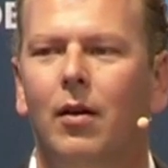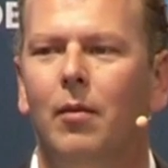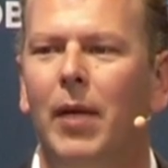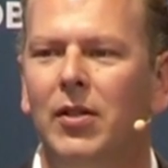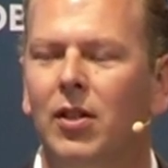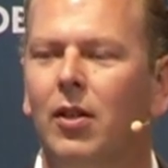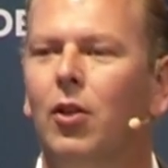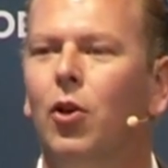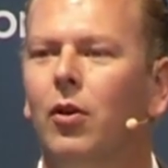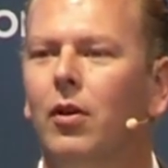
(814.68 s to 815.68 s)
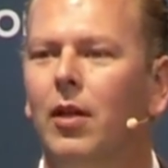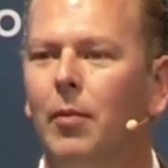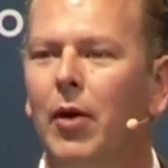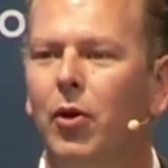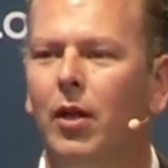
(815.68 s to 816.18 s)
matching the
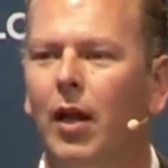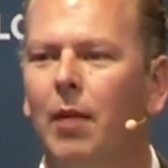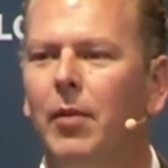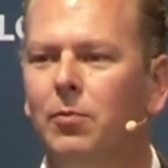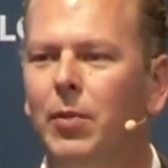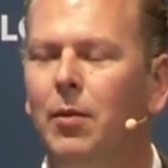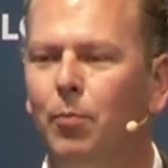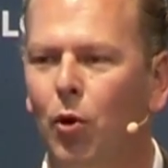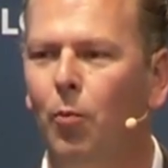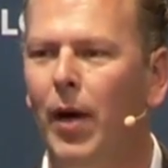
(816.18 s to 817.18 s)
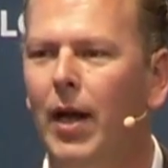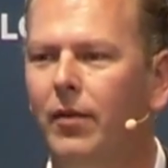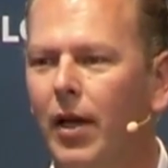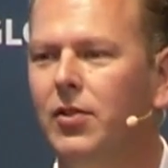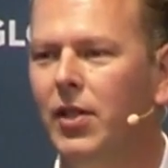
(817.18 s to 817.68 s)
American name is being ProPilot
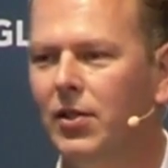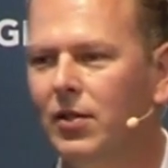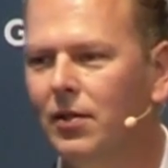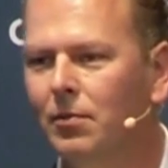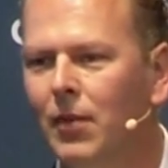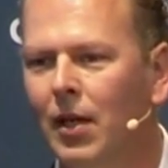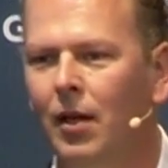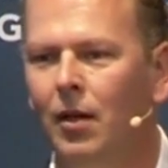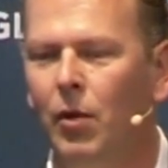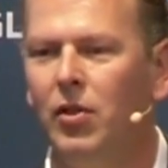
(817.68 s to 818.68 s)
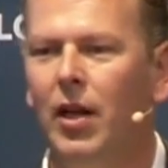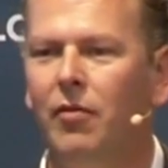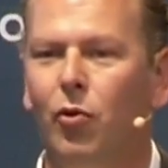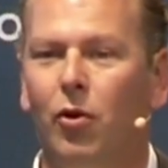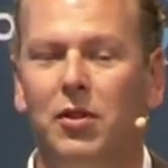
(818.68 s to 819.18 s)
Assist, which then,
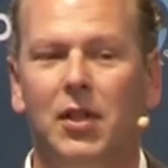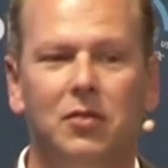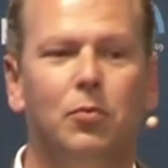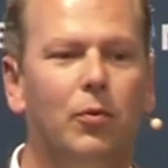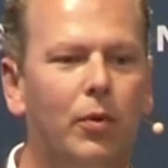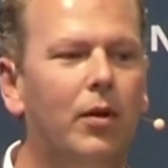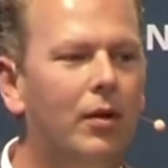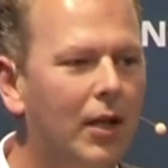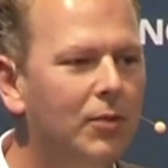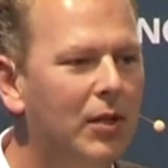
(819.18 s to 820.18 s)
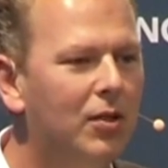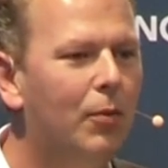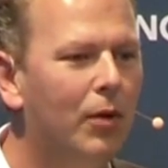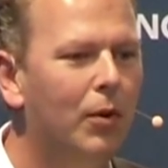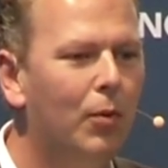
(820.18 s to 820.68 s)
of course, is especially
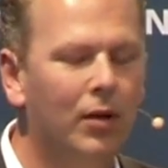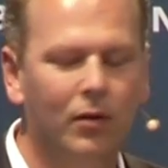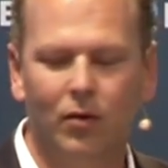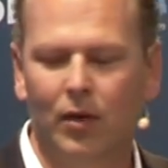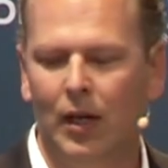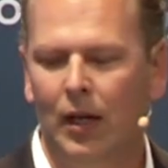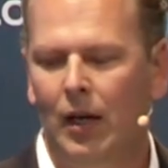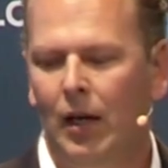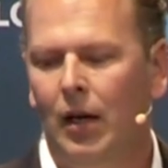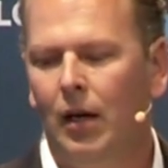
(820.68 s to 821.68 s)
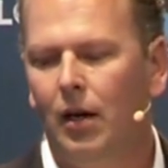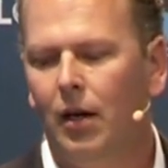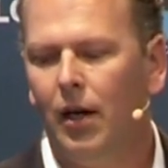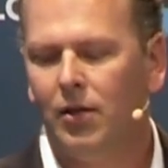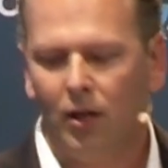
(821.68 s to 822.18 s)
what we want.
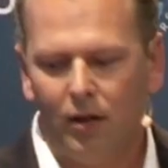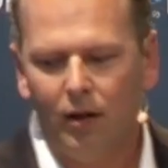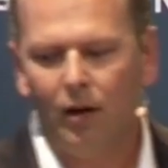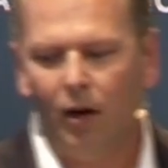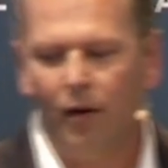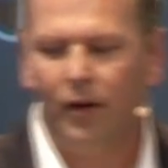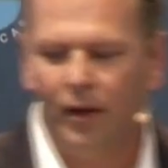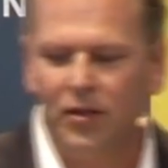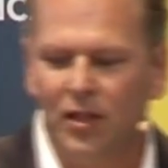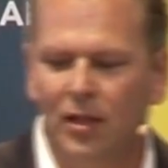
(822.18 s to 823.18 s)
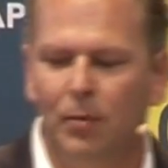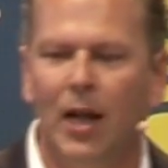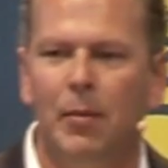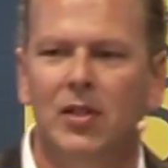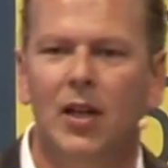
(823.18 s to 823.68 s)
It's not on the system
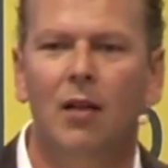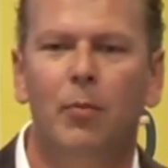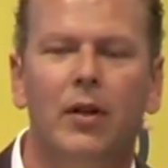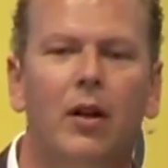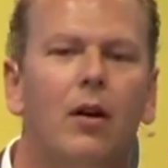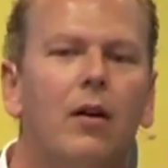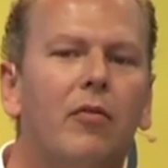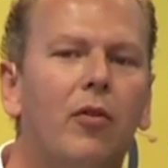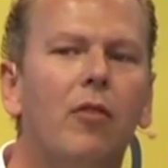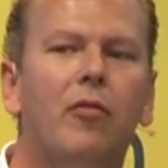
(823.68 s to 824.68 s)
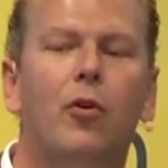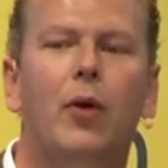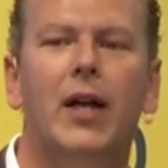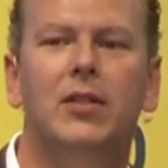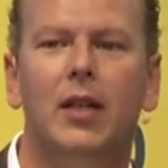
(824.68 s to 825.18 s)
name itself, but Volvo
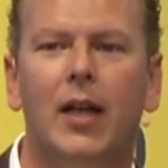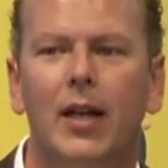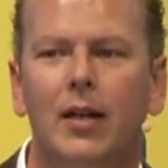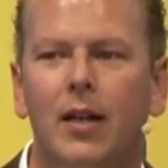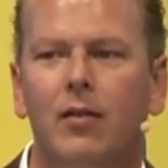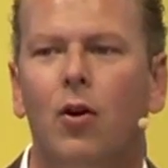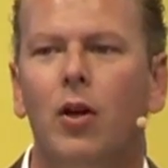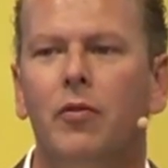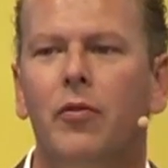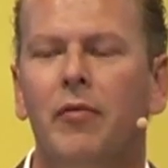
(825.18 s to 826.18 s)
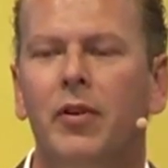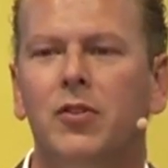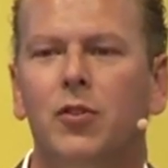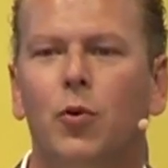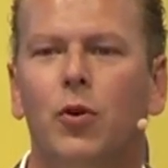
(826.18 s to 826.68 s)
has indicated that all of the reference
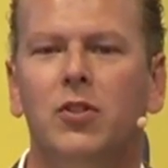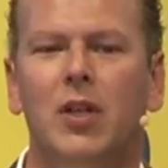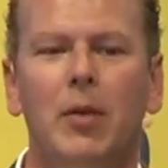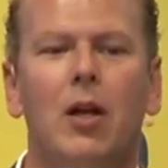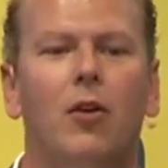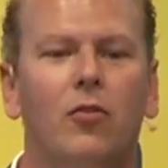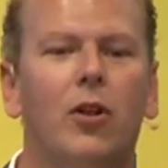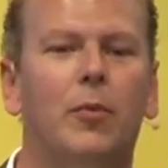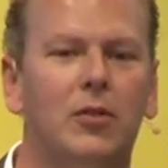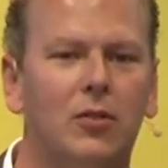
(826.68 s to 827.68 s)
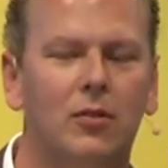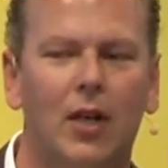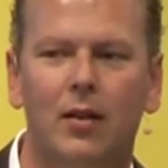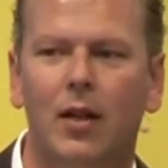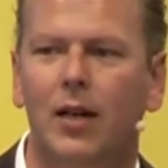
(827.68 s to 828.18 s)
towards semi-autonomous
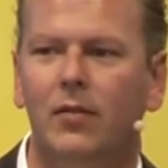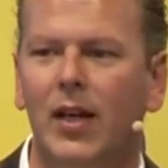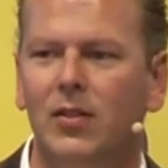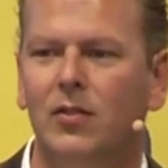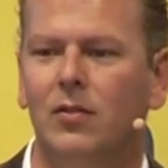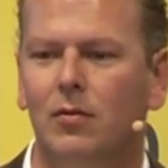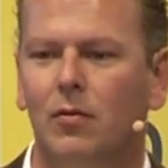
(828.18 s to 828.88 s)
in their text